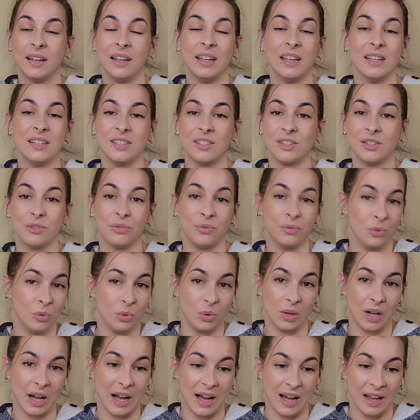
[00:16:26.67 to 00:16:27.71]
is the
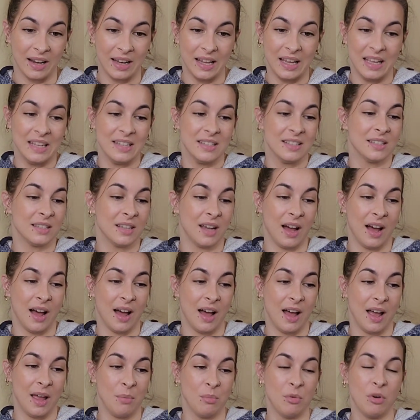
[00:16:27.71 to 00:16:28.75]
Fool card. It is
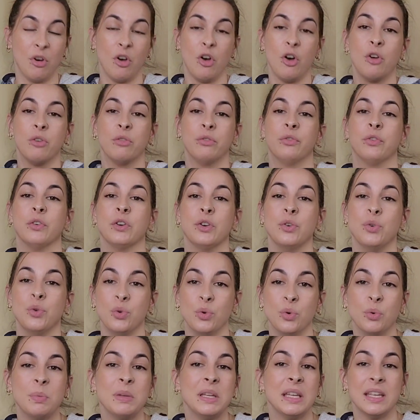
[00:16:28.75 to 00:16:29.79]
time for
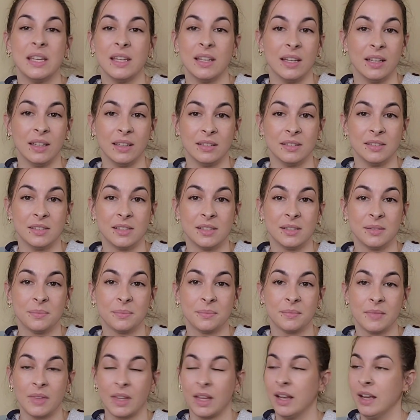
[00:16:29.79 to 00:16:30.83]
new beginnings.
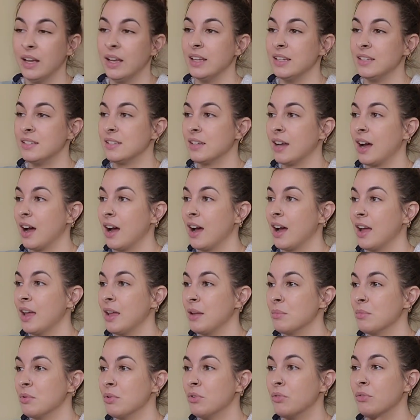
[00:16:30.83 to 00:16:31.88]
It's
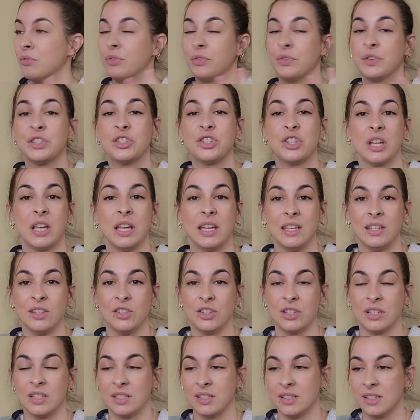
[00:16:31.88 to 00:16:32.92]
time for
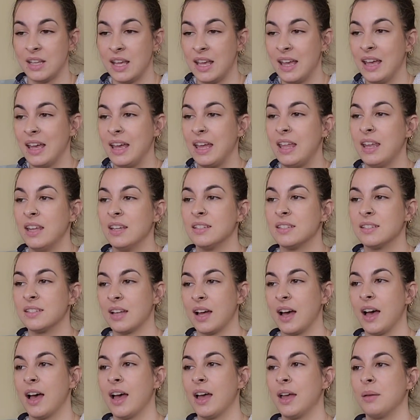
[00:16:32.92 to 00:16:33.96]
changes, and it's
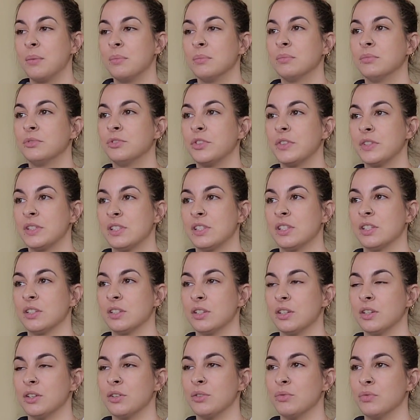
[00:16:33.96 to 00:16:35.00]
time
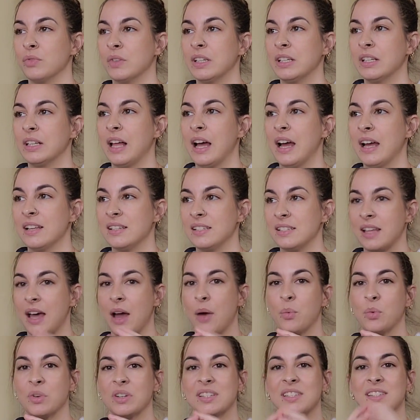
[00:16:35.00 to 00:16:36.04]
to realize
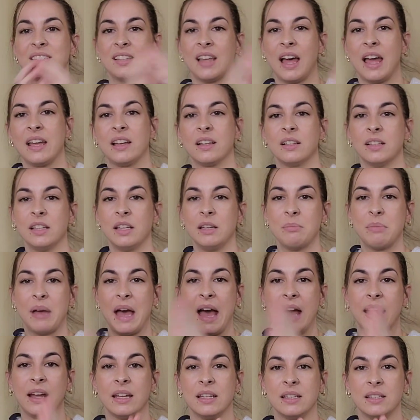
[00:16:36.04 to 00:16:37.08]
that we're cycling
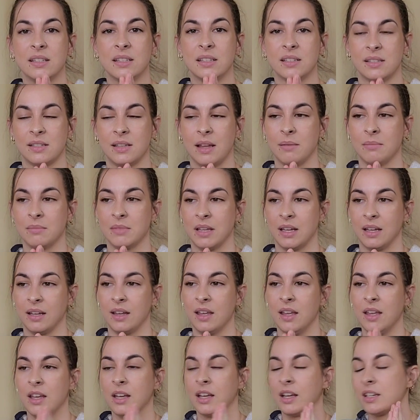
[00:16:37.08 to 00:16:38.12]
back into something,
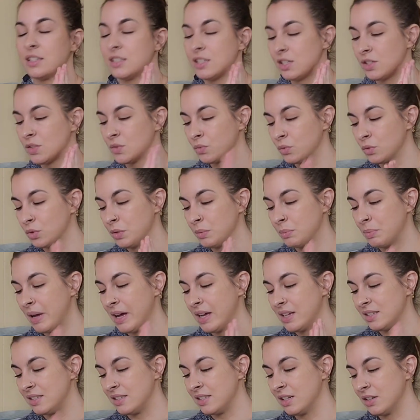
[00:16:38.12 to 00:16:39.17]
because it's ruled
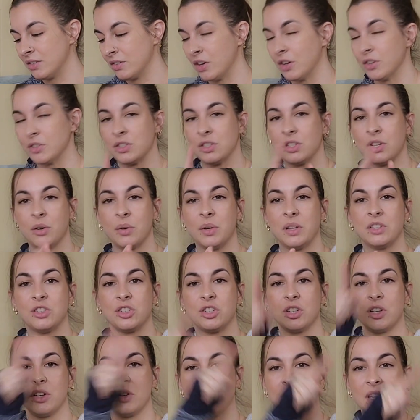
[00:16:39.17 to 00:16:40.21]
by zero, so it
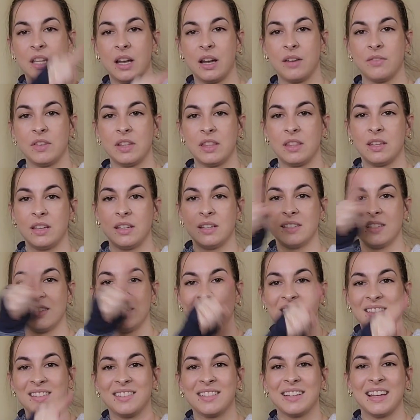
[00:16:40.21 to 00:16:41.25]
shows that everything
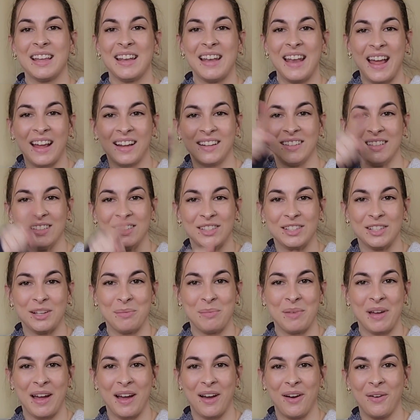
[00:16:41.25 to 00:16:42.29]
is connected
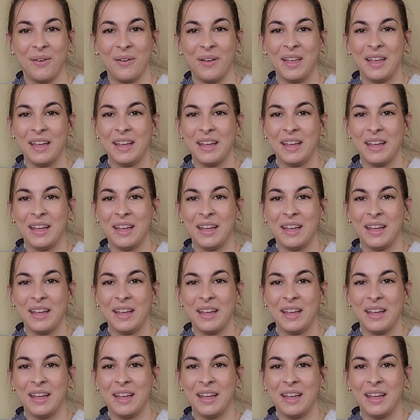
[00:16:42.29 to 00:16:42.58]
somehow.